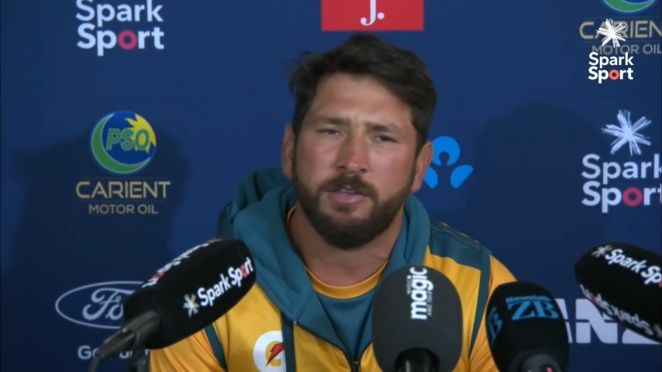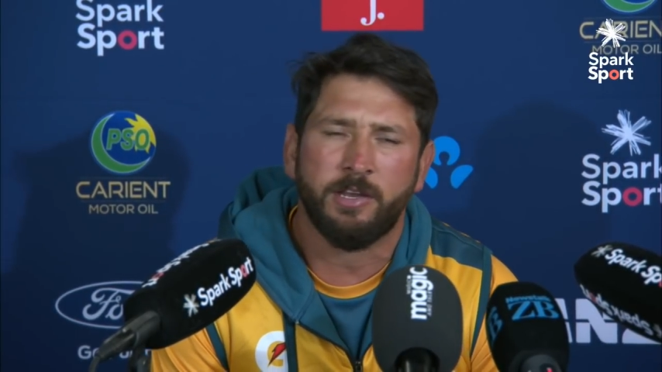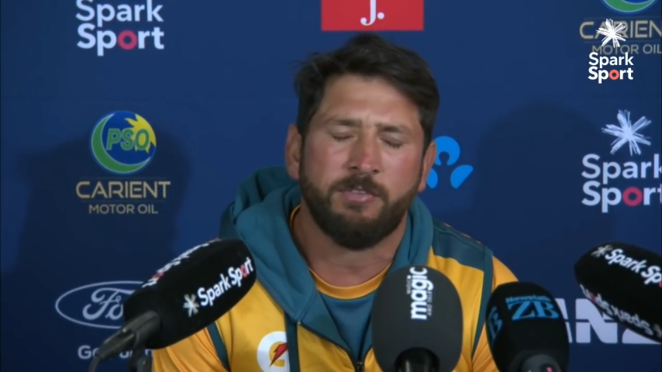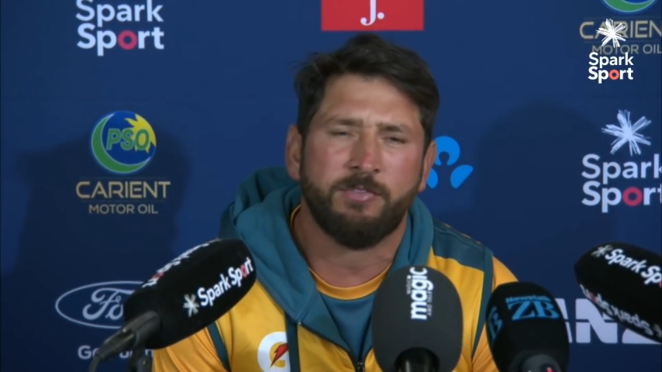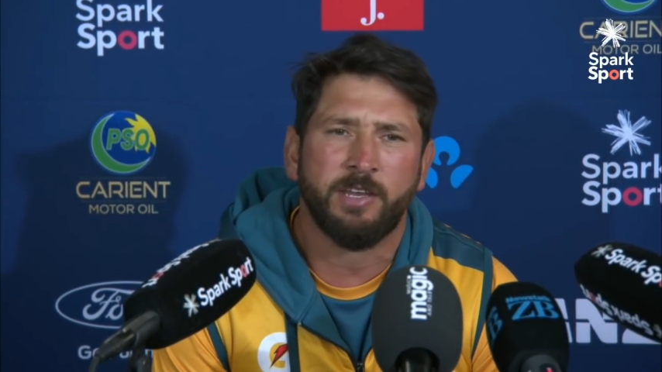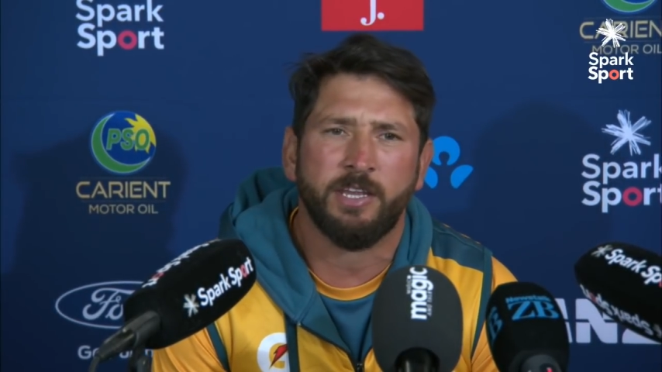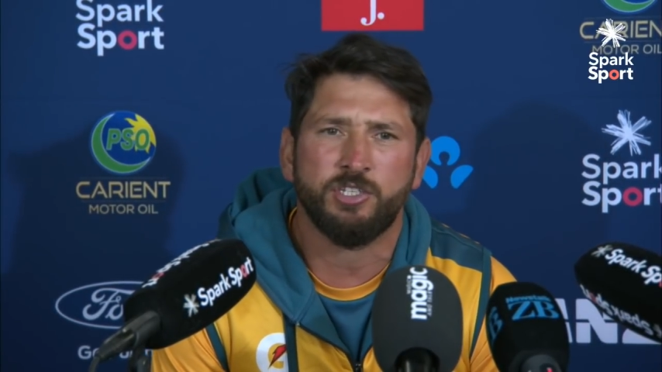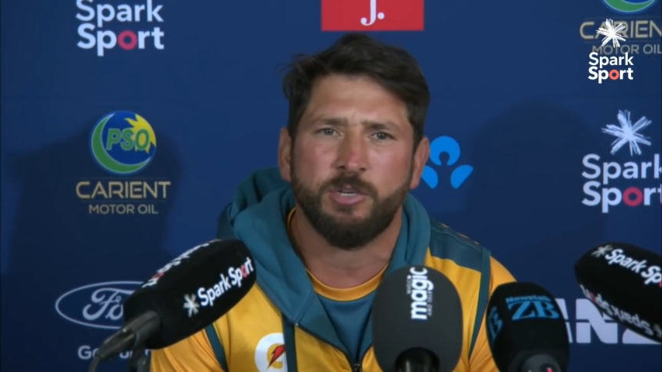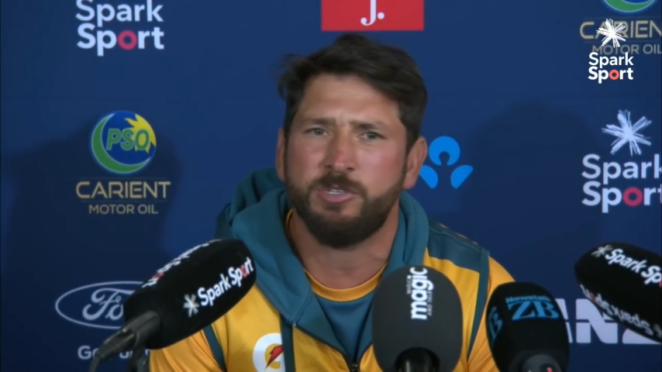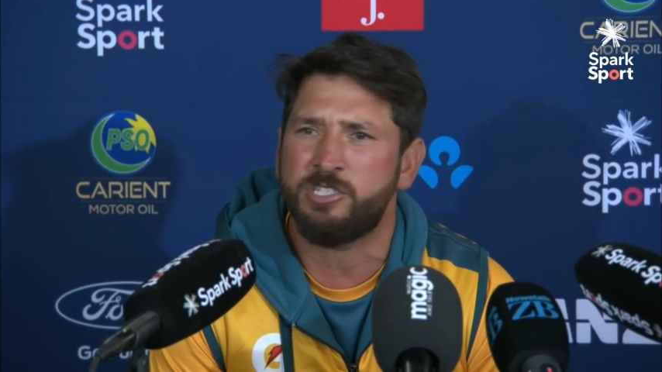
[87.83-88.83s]
then after
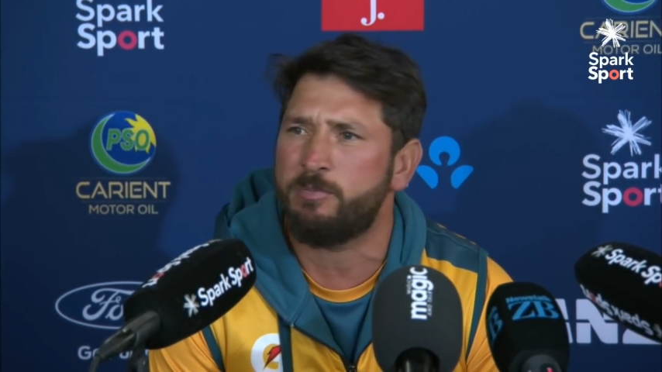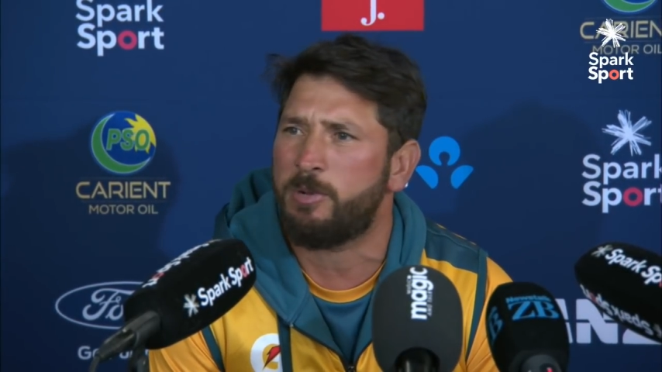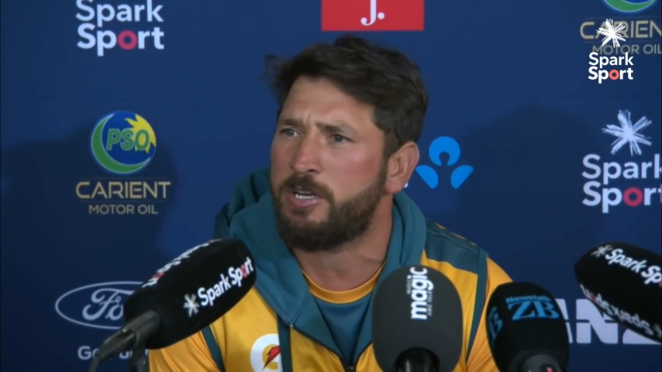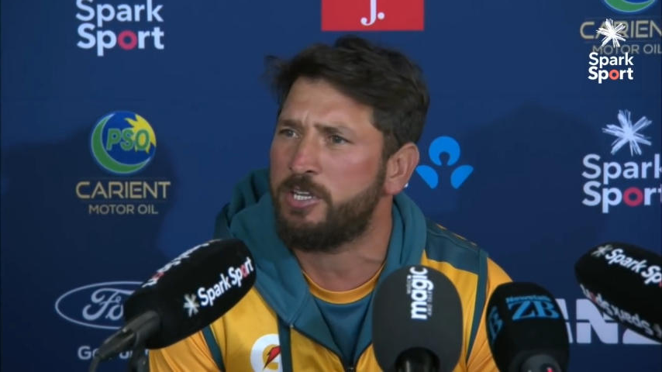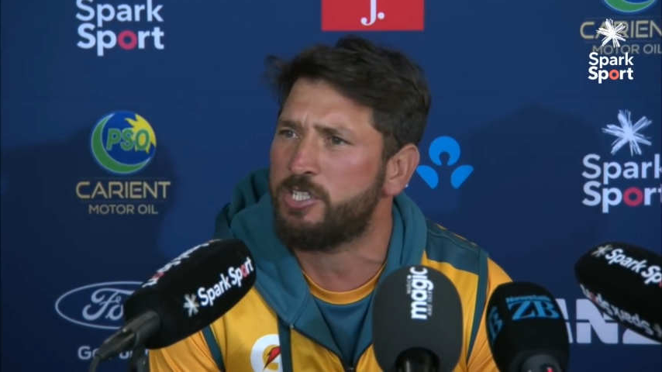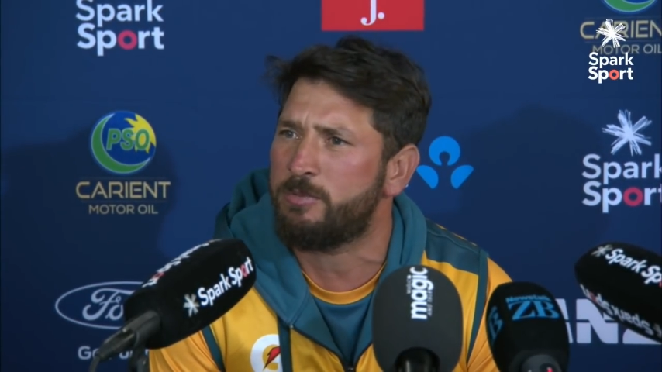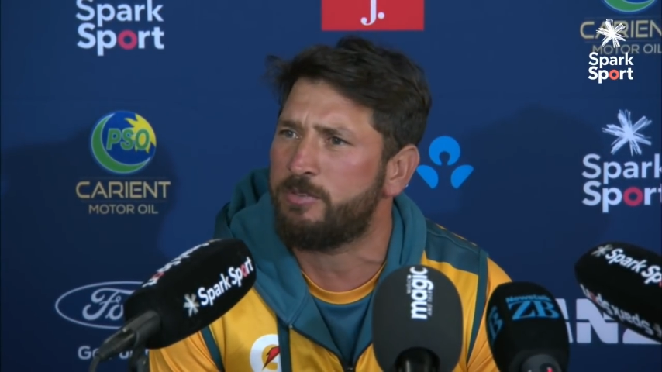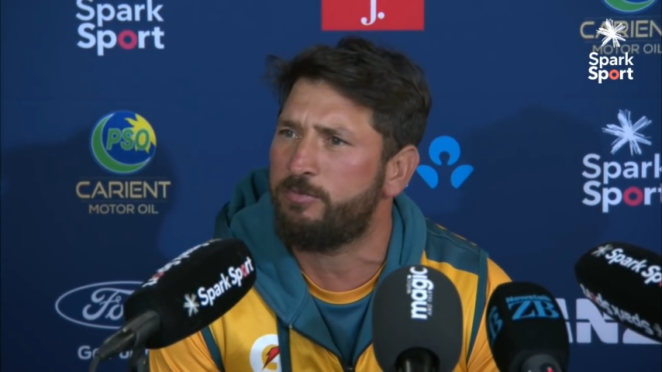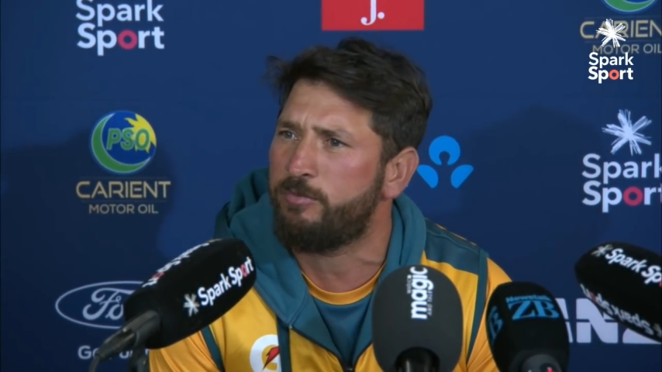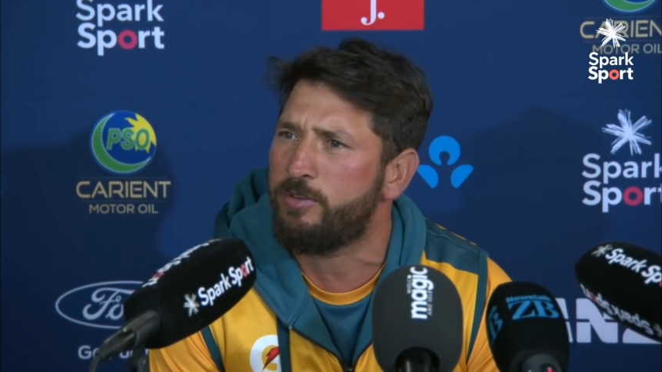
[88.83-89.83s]
that, Jamieson partnership
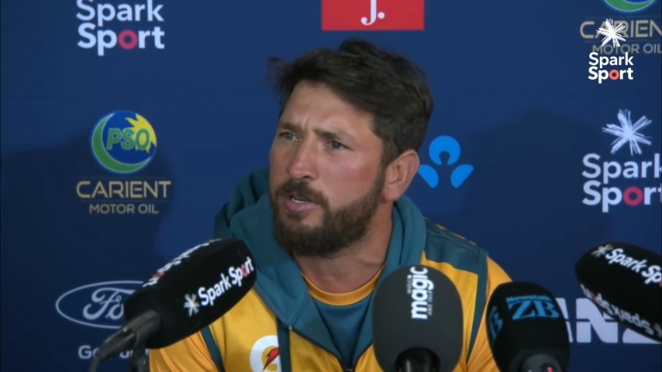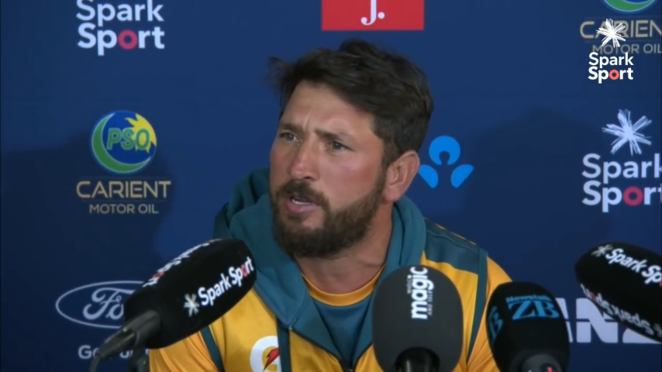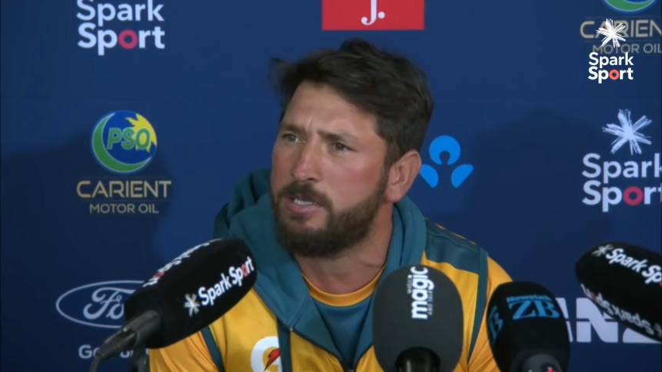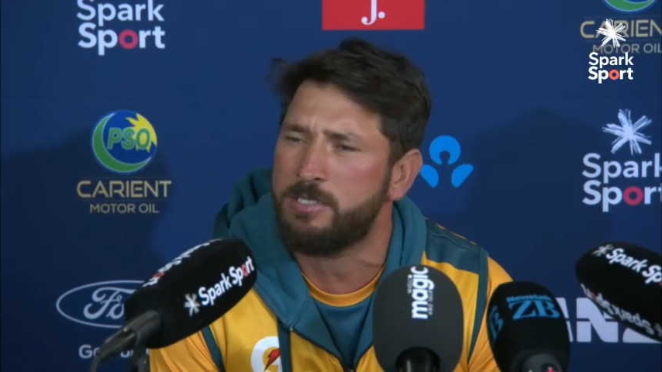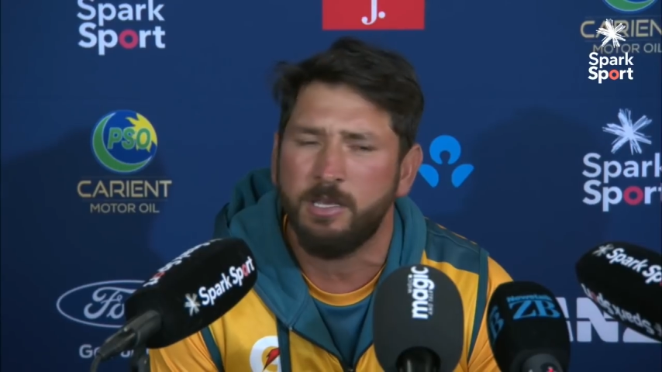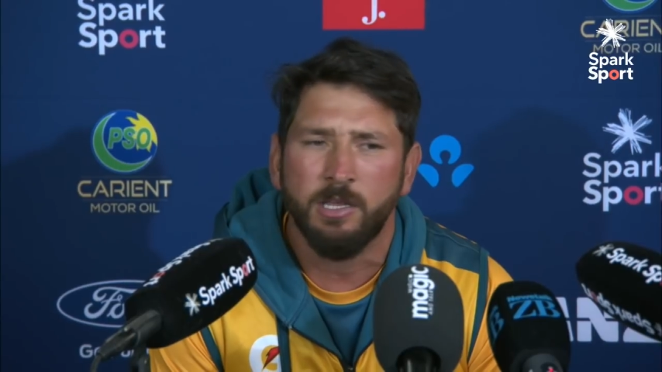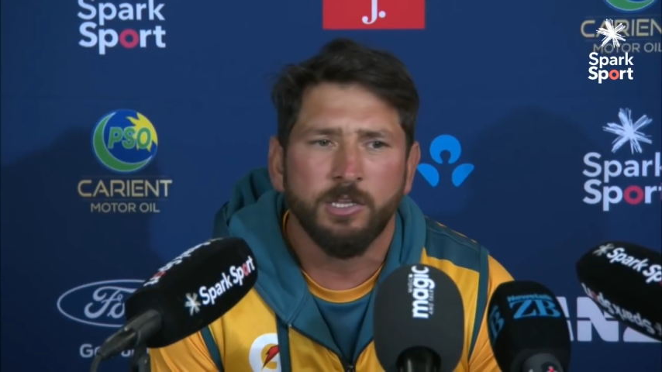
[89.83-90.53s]
is 50 runs.